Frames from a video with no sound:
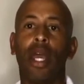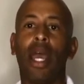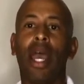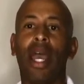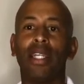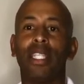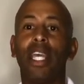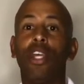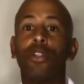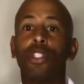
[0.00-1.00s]
as
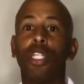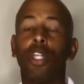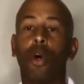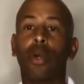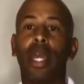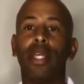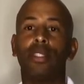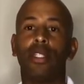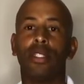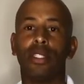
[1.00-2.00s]
he or she locates
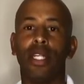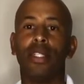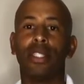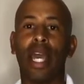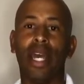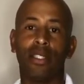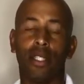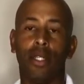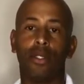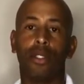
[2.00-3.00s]
the decedent's
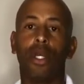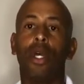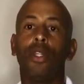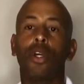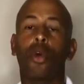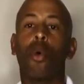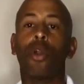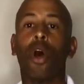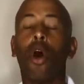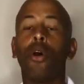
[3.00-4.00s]
assets. The
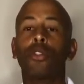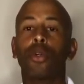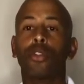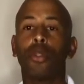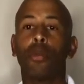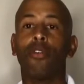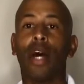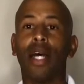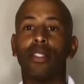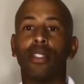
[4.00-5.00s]
court also
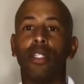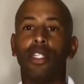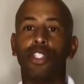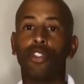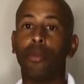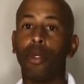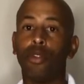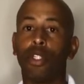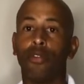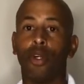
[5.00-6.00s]
supervises the
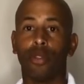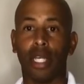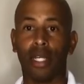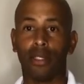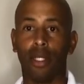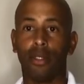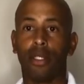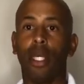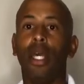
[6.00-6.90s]
distribution of those assets.